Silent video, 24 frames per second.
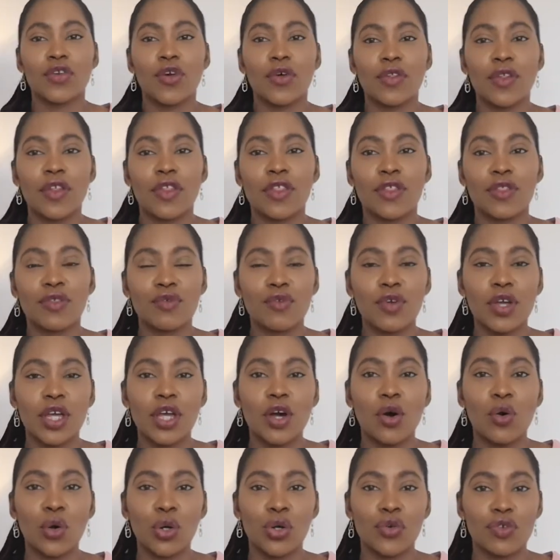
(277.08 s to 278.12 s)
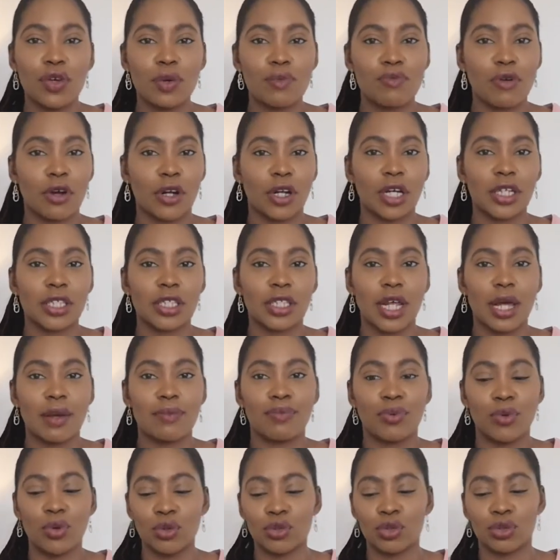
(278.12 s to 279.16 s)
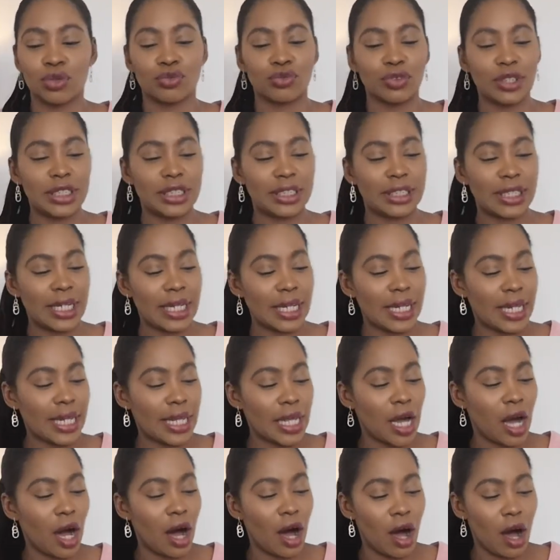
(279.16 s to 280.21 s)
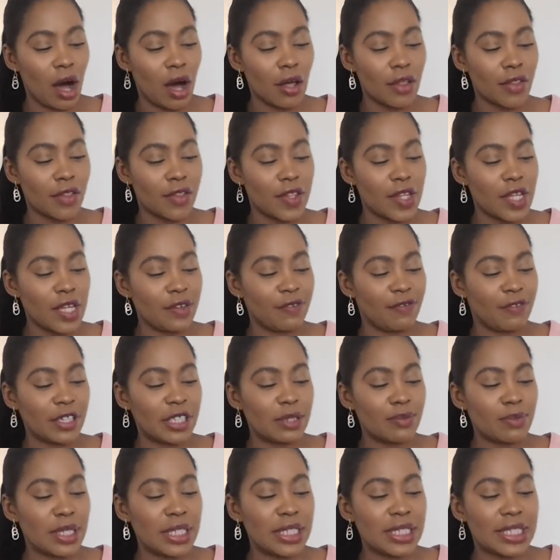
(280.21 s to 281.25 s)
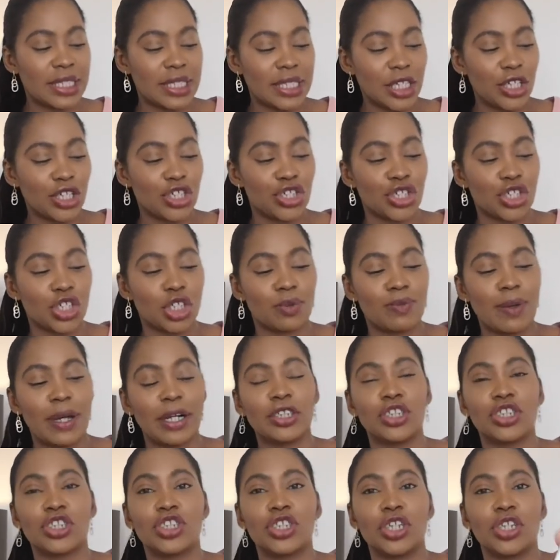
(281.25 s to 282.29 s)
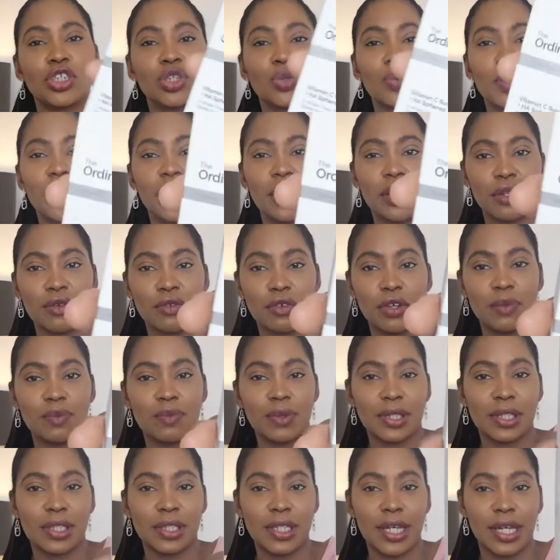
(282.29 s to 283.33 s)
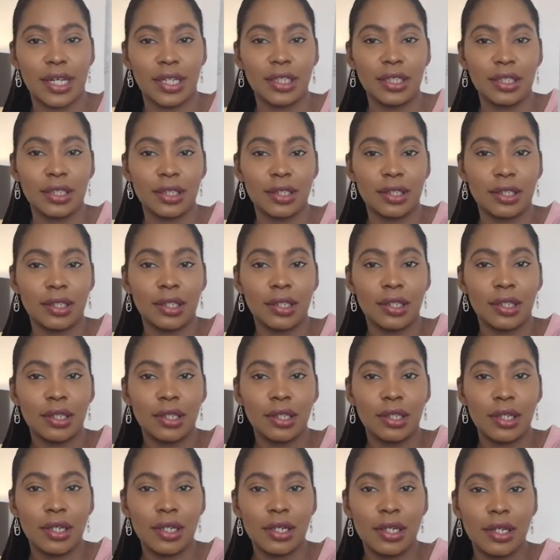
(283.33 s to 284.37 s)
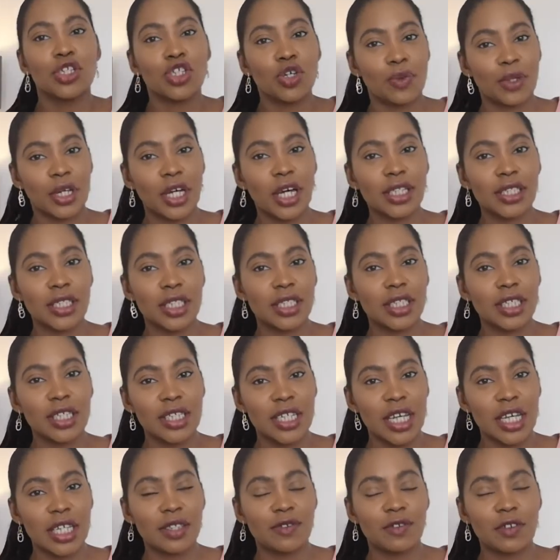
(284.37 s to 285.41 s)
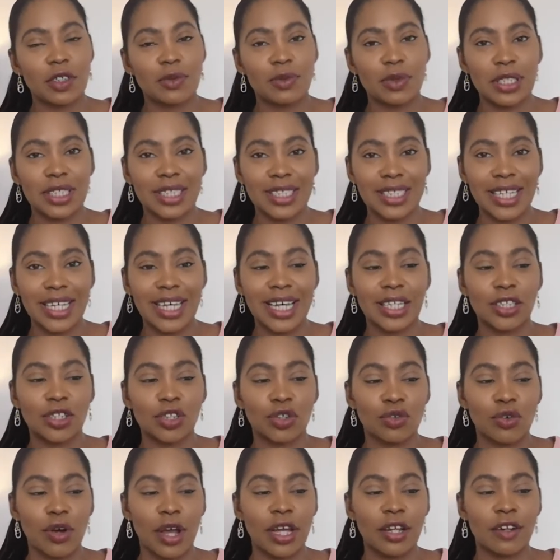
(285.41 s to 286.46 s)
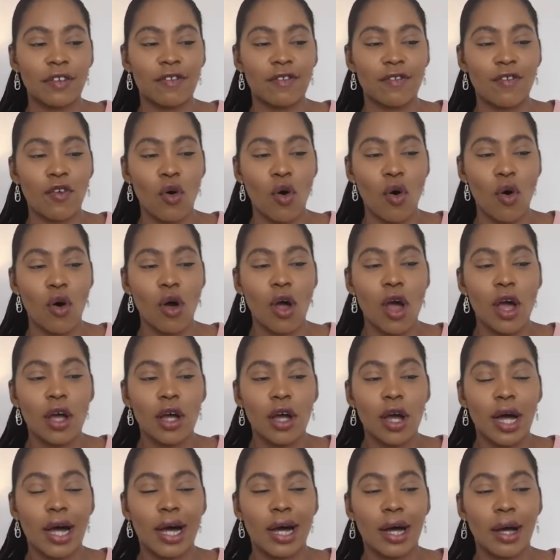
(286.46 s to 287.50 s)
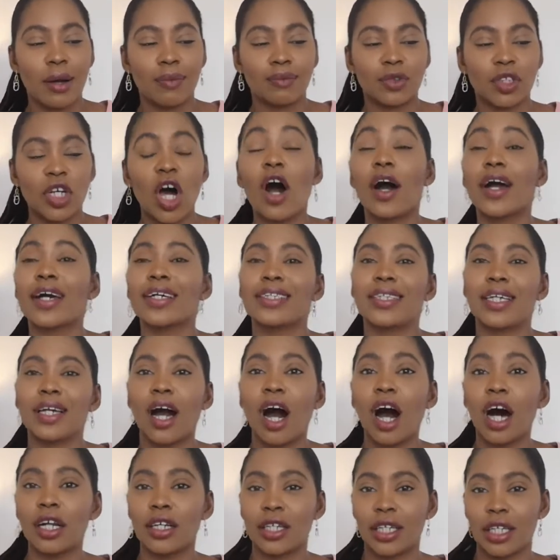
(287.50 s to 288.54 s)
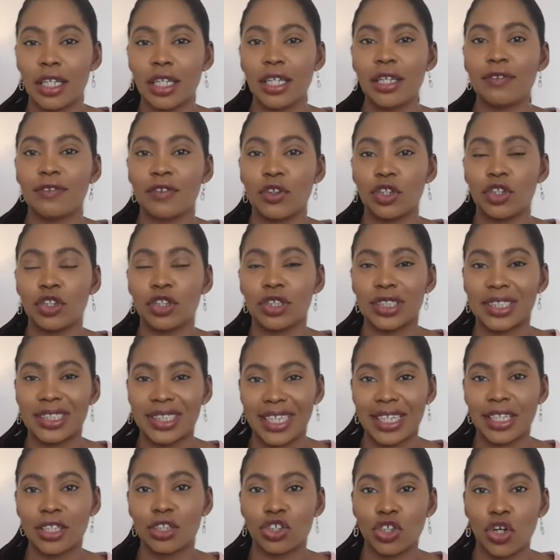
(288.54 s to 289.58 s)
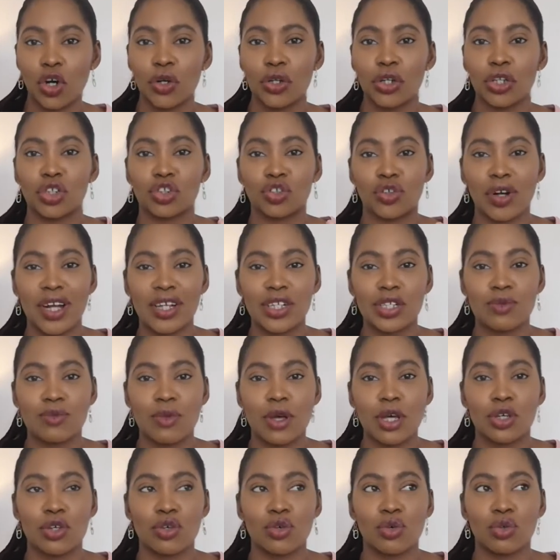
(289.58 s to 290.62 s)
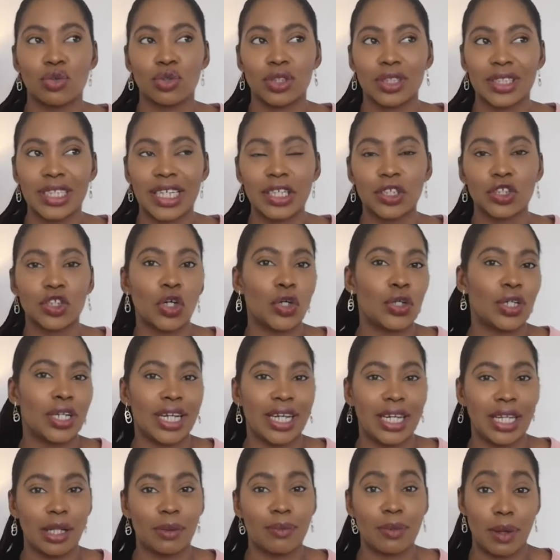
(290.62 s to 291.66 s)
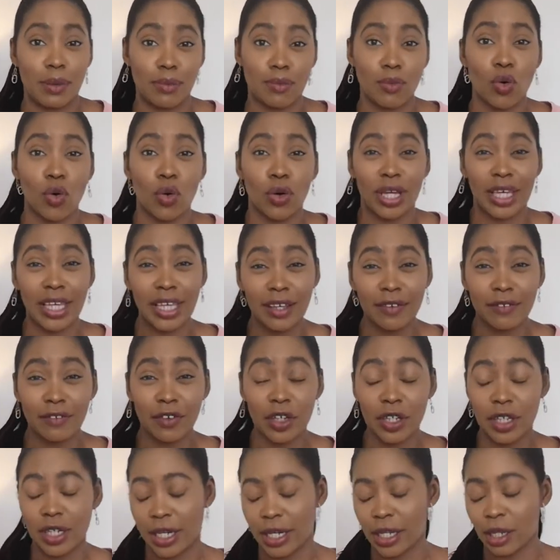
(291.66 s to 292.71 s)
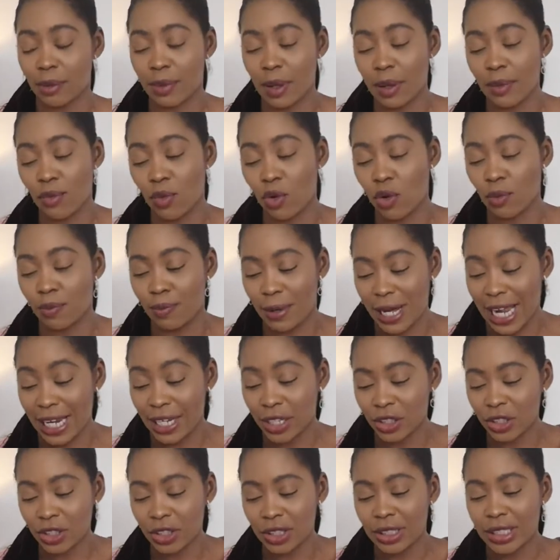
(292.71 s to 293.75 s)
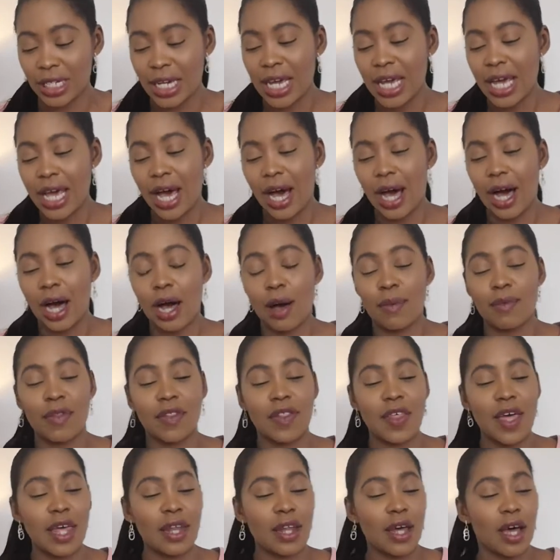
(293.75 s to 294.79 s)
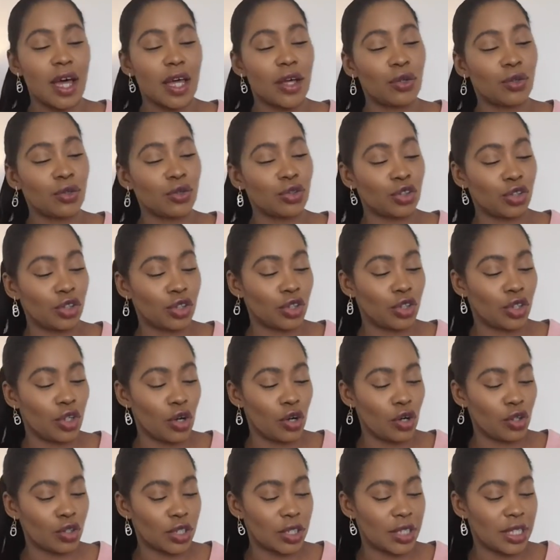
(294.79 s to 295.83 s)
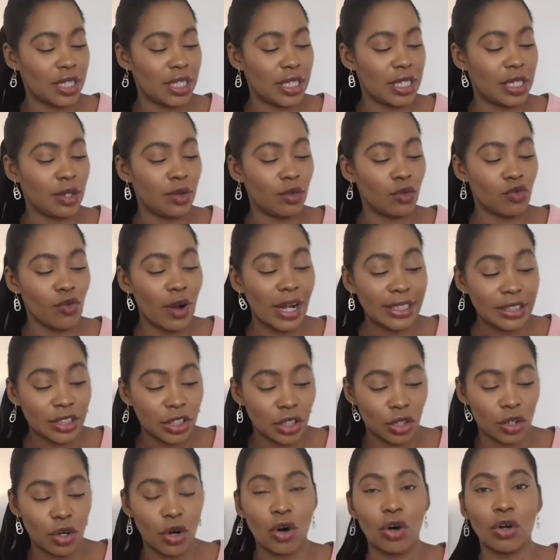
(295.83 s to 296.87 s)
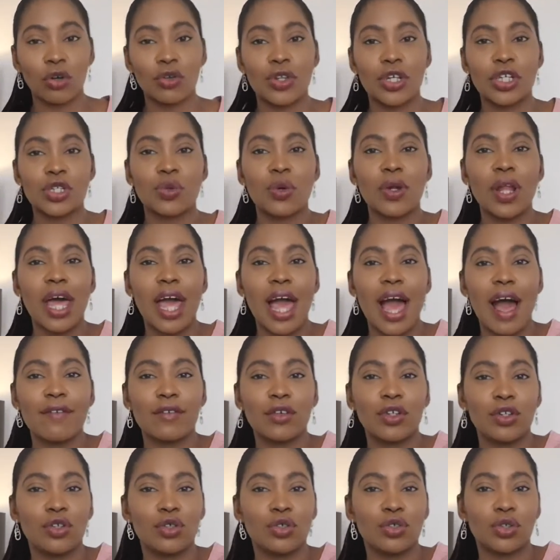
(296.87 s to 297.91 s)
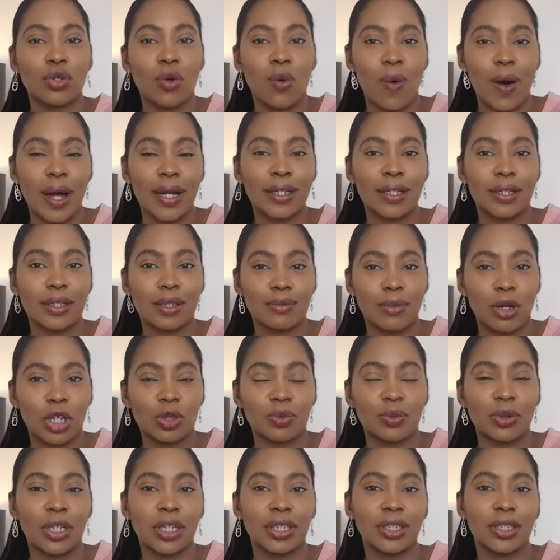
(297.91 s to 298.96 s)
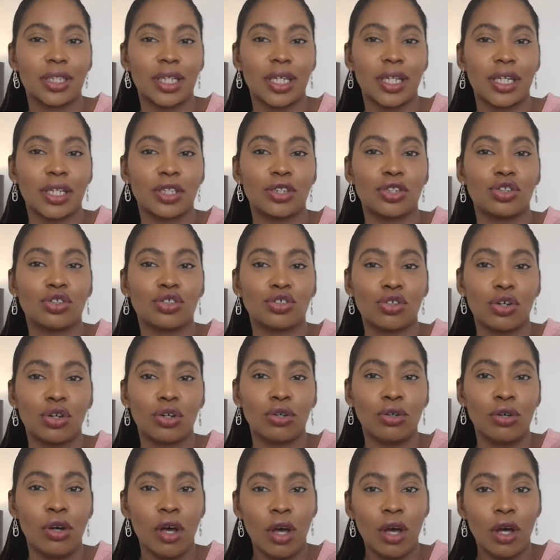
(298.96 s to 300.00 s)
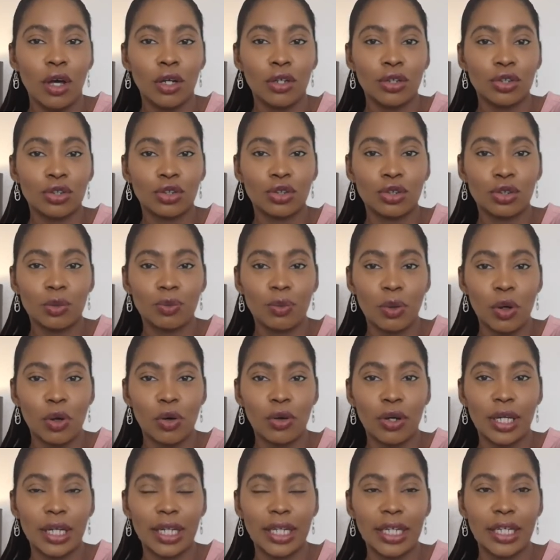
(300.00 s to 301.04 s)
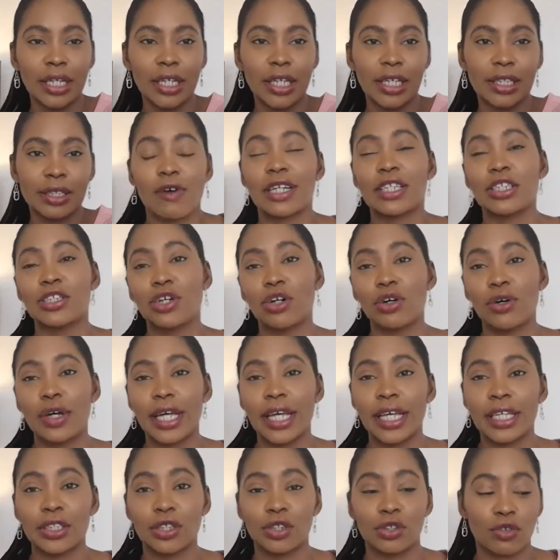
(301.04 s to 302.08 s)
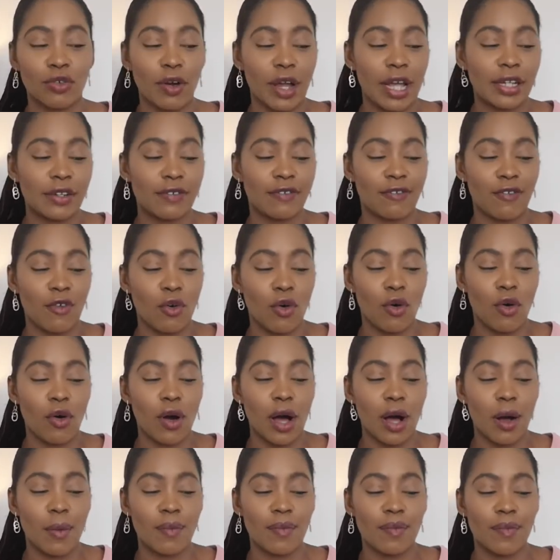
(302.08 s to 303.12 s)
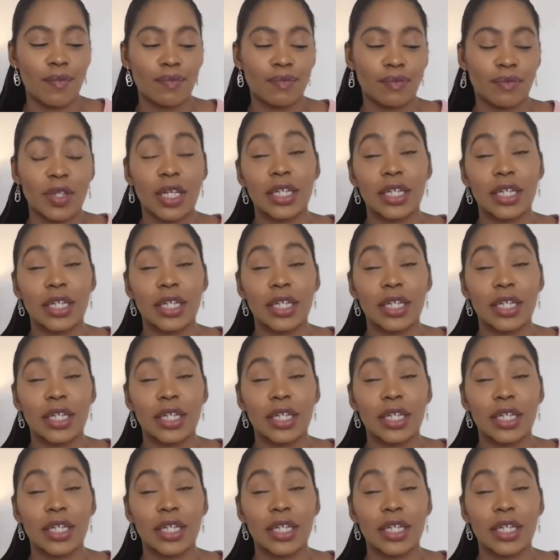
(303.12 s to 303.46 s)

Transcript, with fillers: So the three Ordinary products that I bought recently are the Vitamin C Suspension 23%, so because this contains vitamin C, it's great for um, targeting uneven skin tone and trying to make your skin tone a little bit more even, a little bit more balanced. Um, then I also got the retinol. This one I haven't used quite as much because it is so super oily. Retinol is great for um,